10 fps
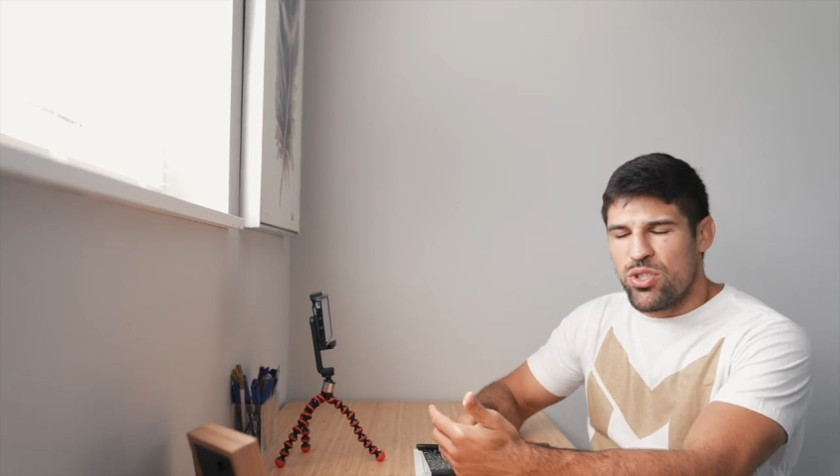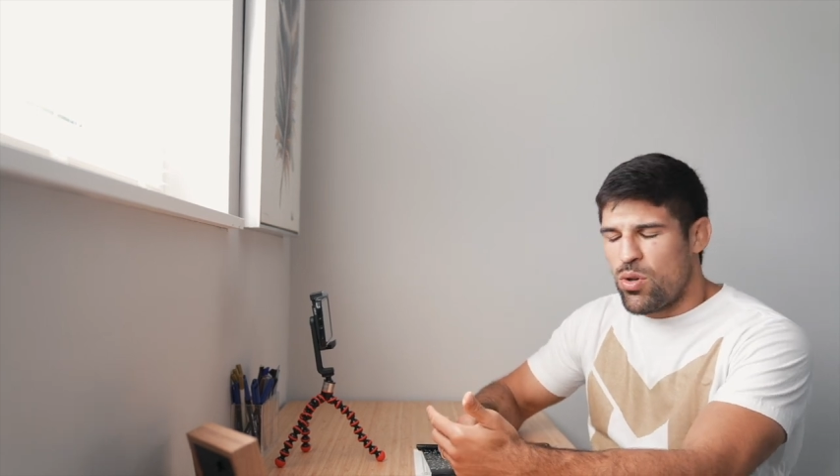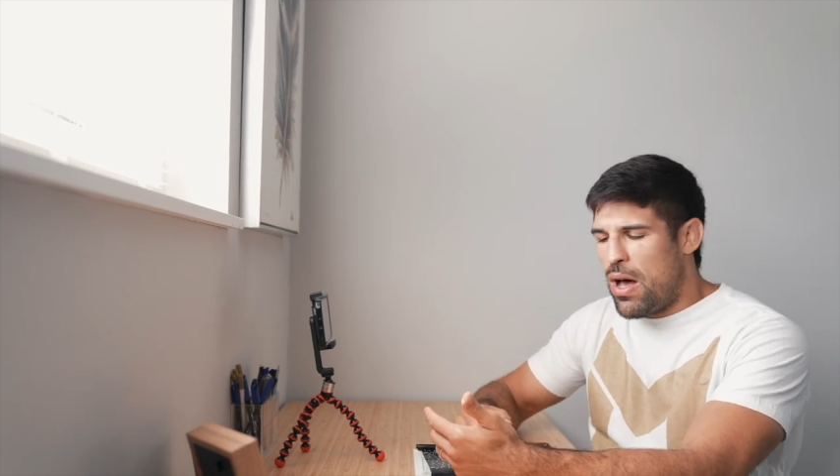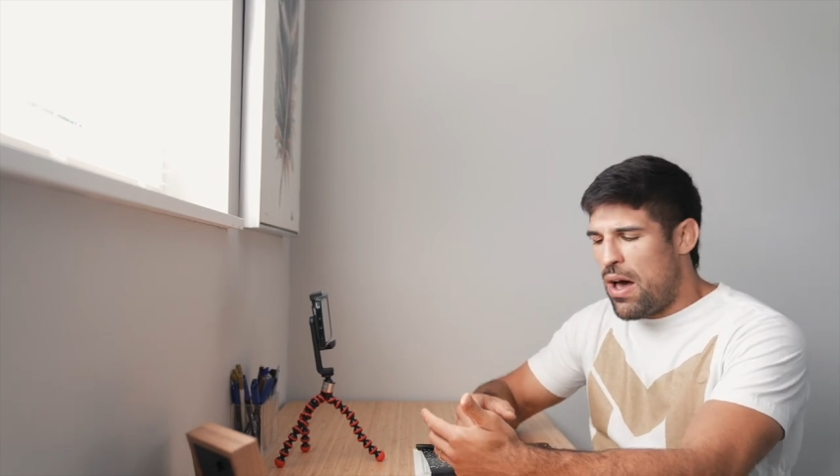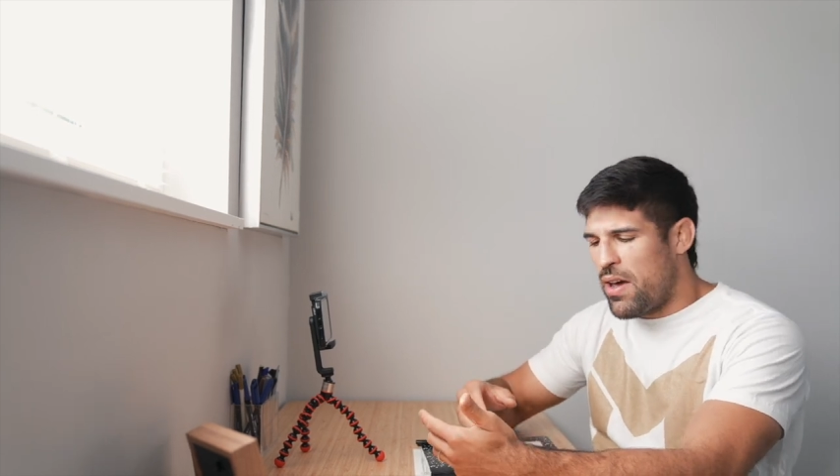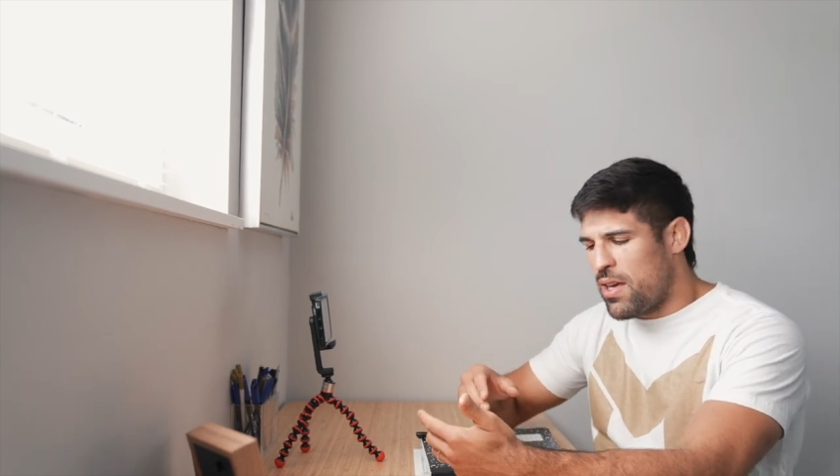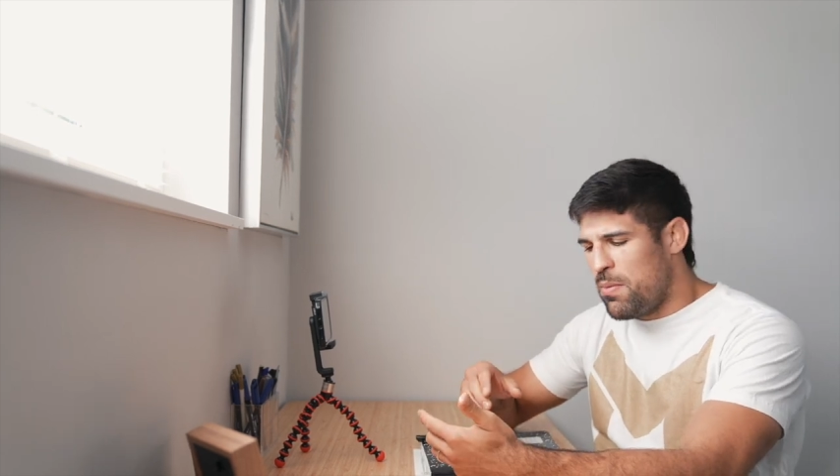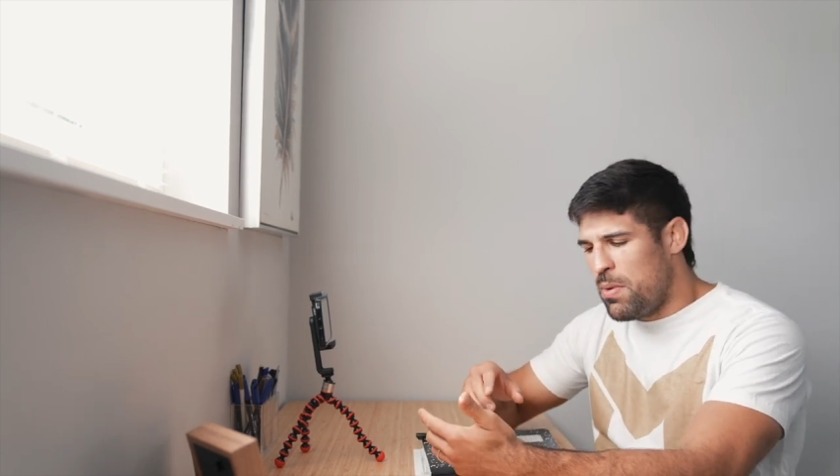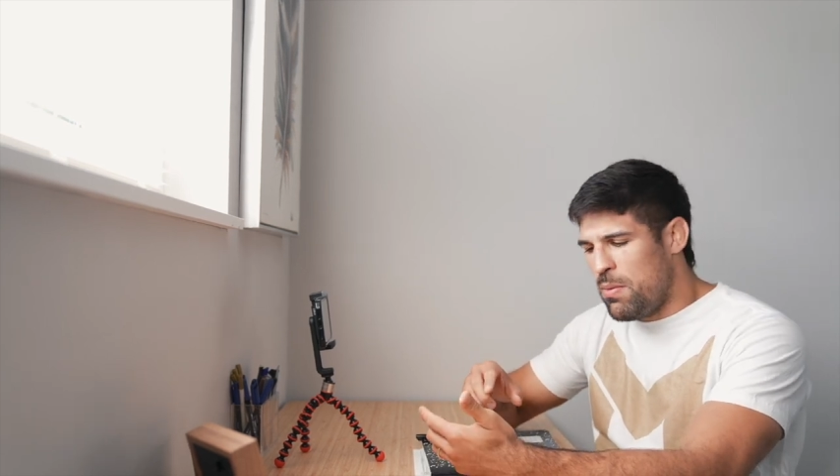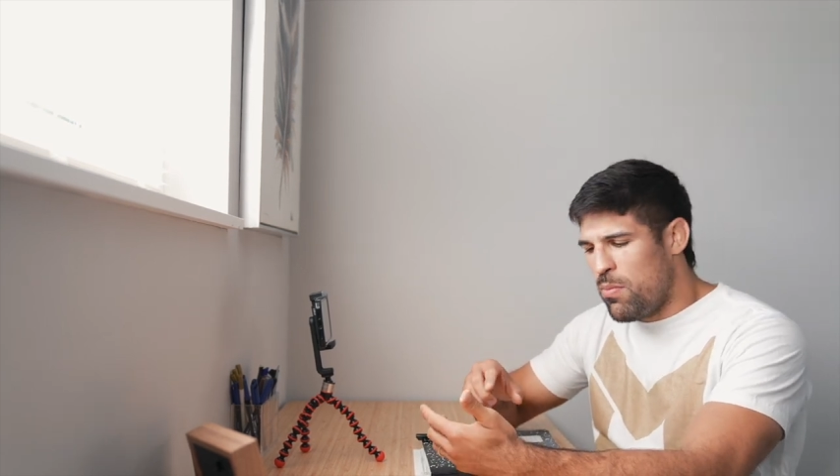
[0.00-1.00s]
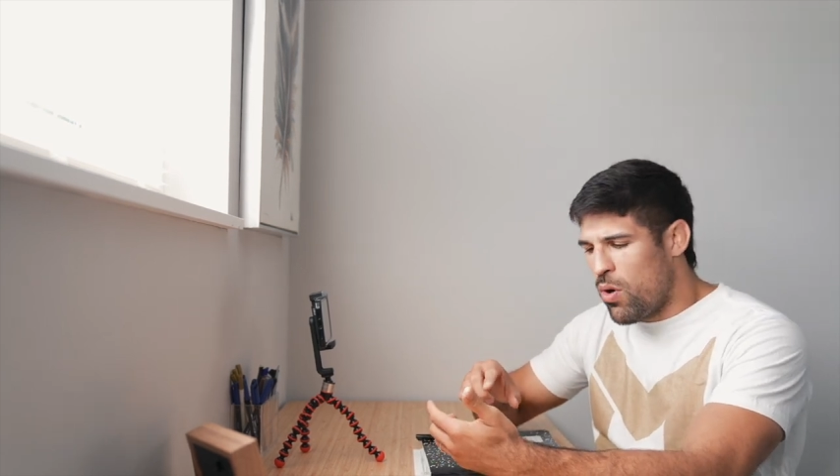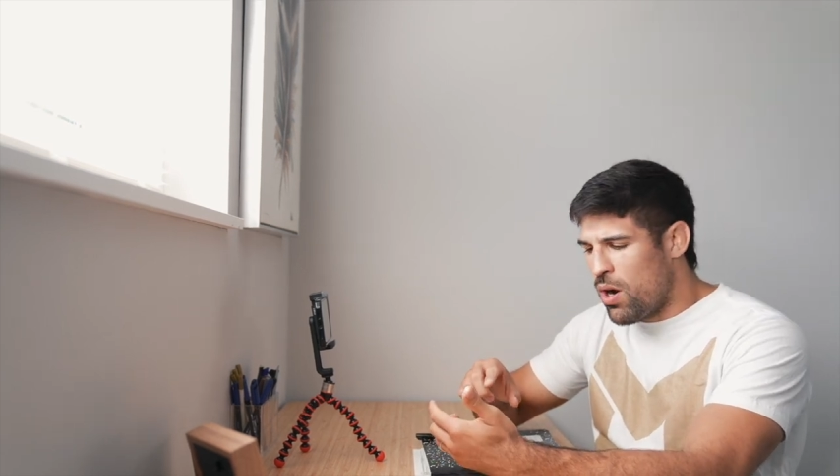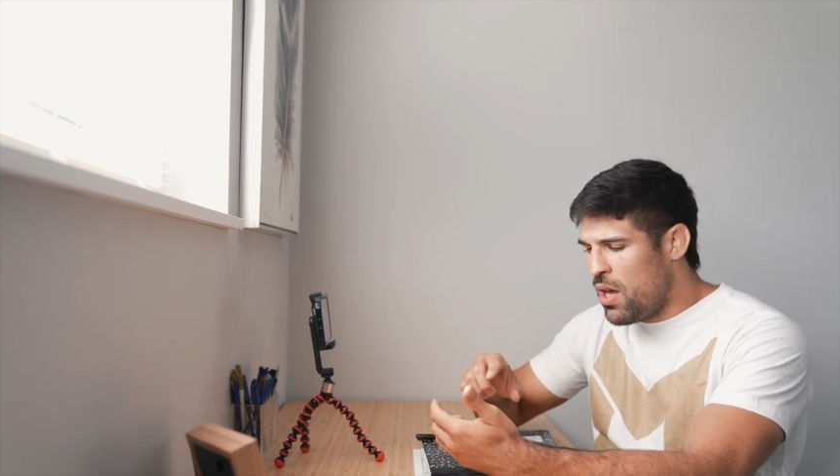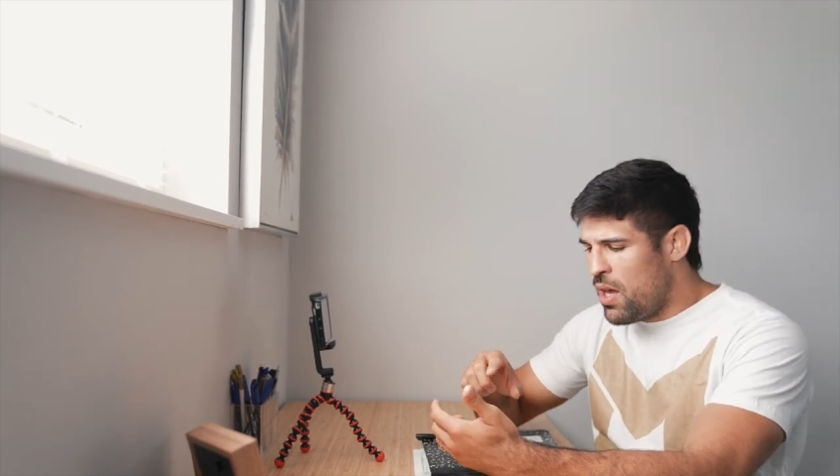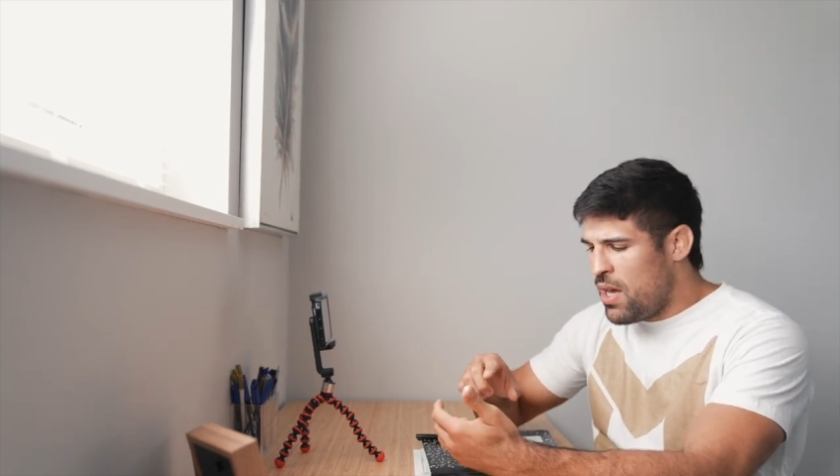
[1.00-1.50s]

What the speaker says: So how I can be more